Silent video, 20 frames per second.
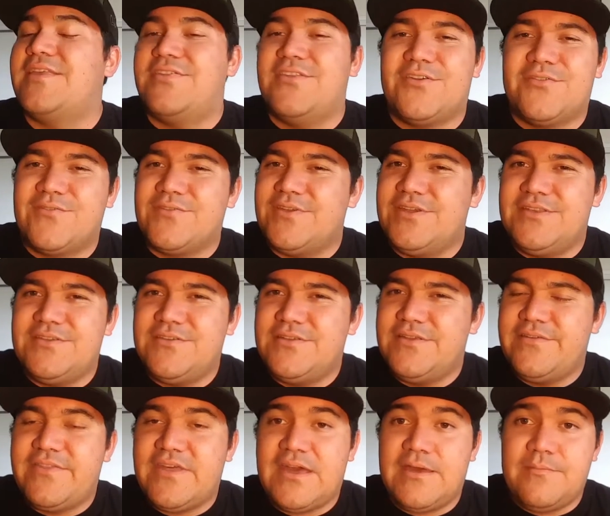Don't really do
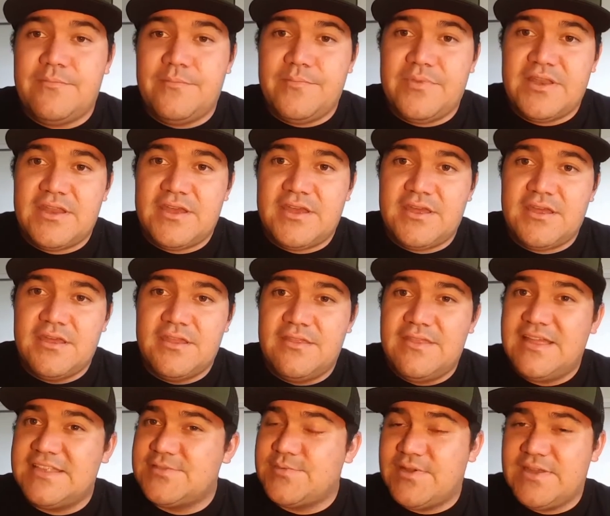any of that, but
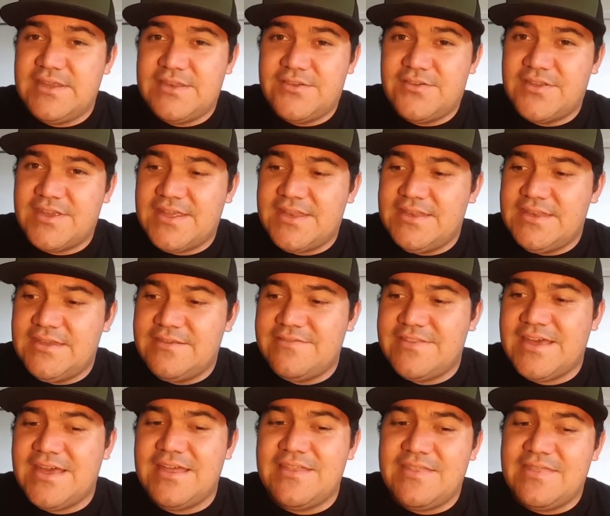that's why you don't get any of
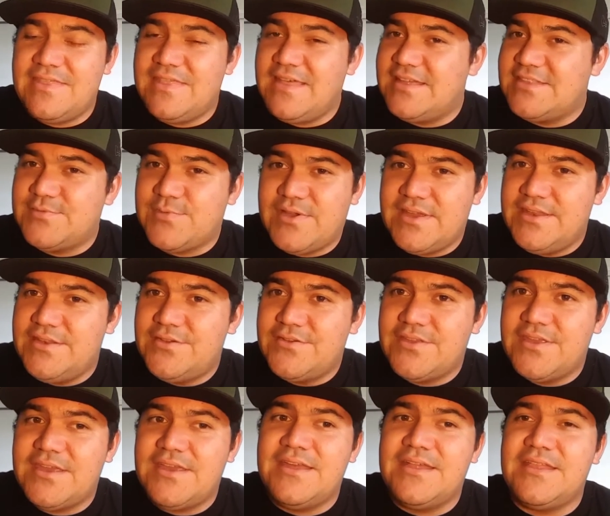that. That's why you don't
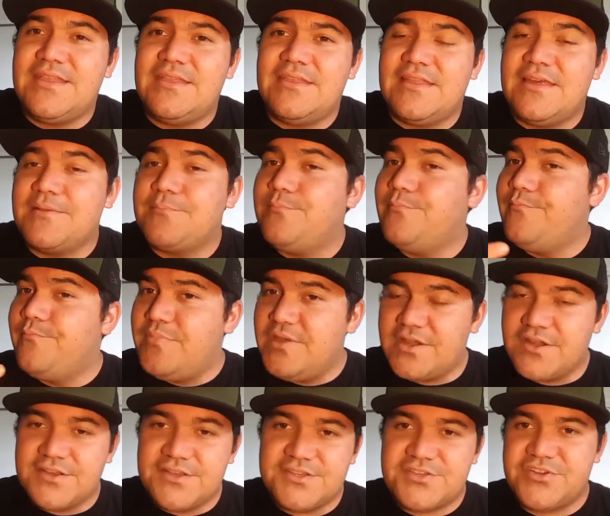get any like
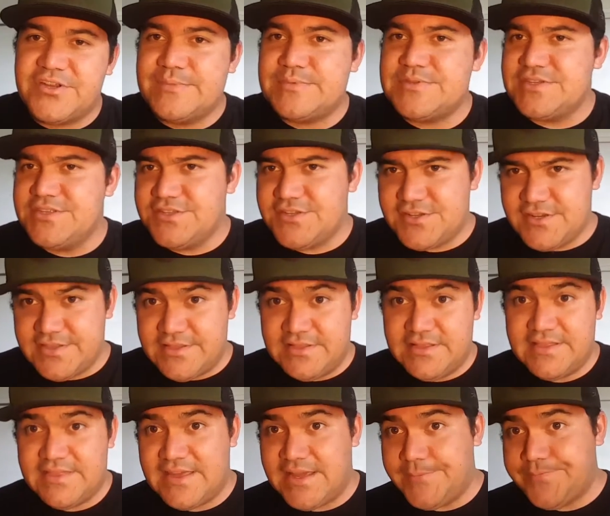bigger descriptions or anything
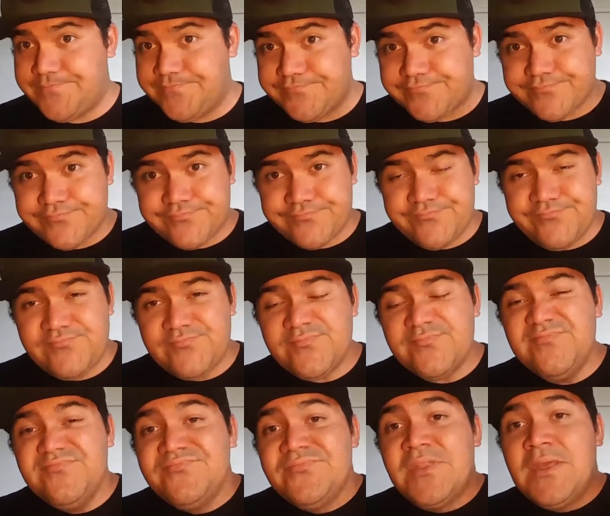like that.
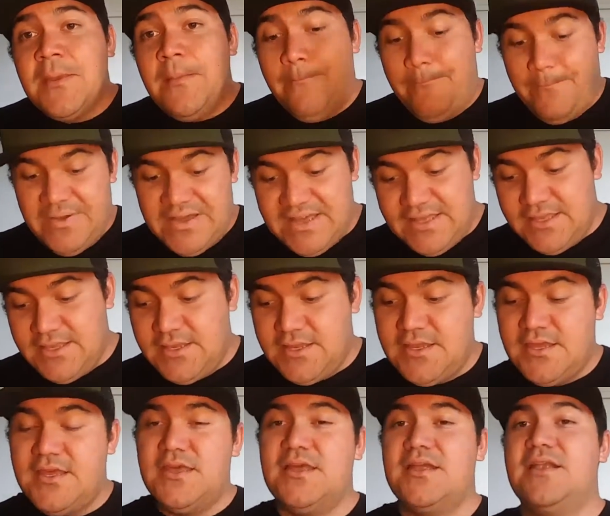But
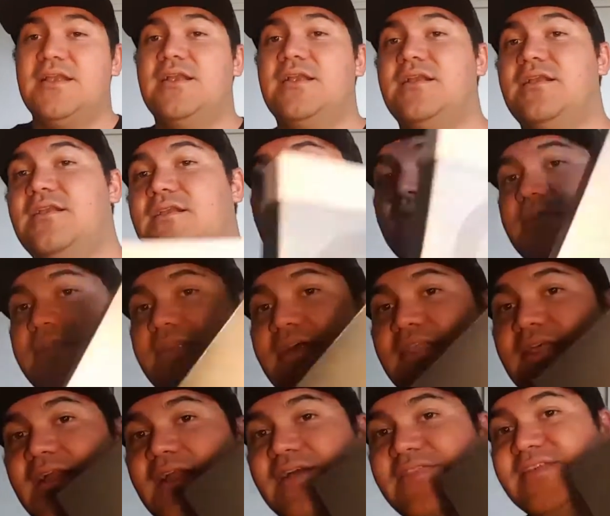
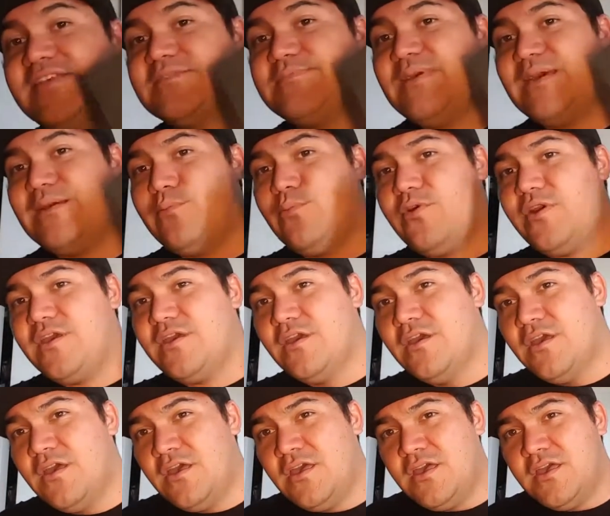now that I got this bad boy,
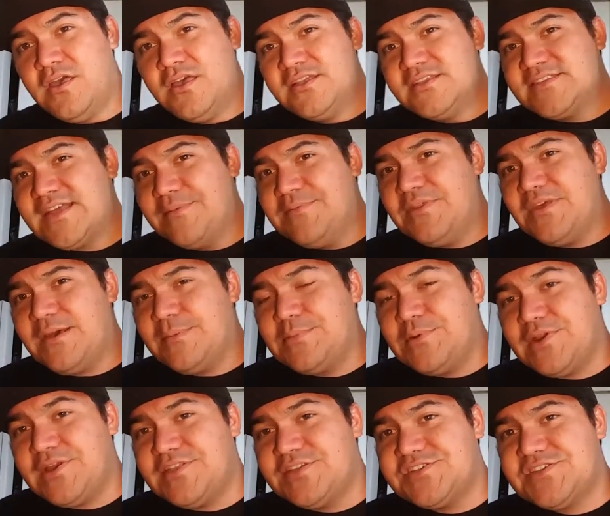it's time to
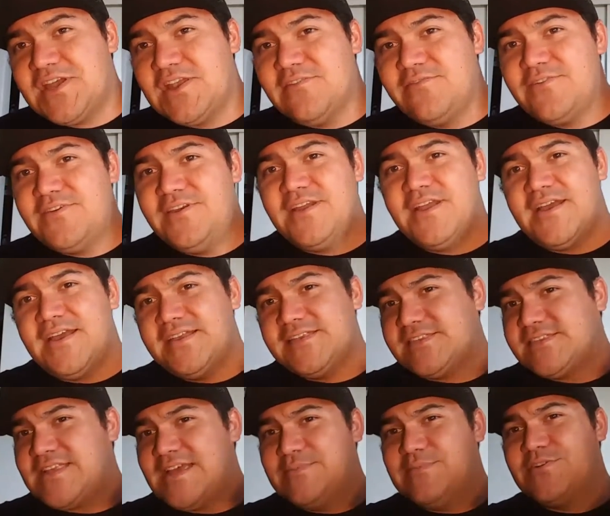upgrade the channel for you guys.
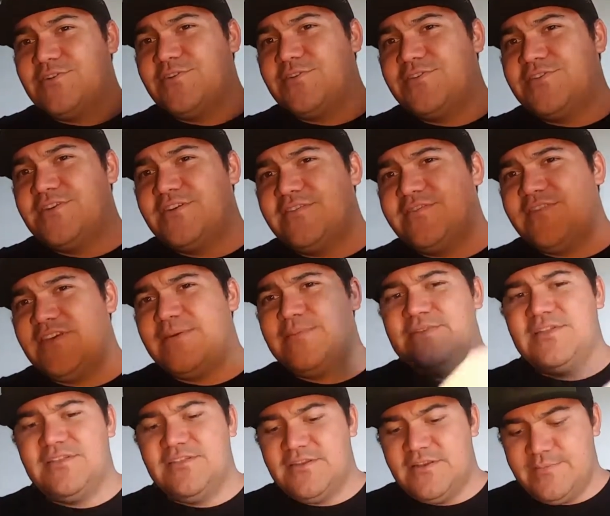It's time to grow Nerdy
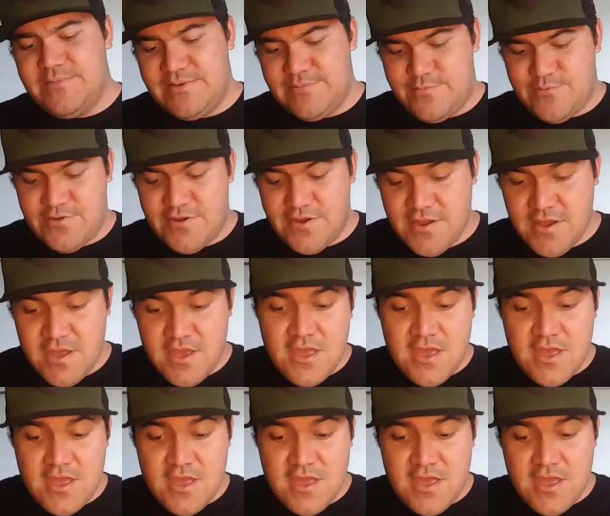Family a little bit more.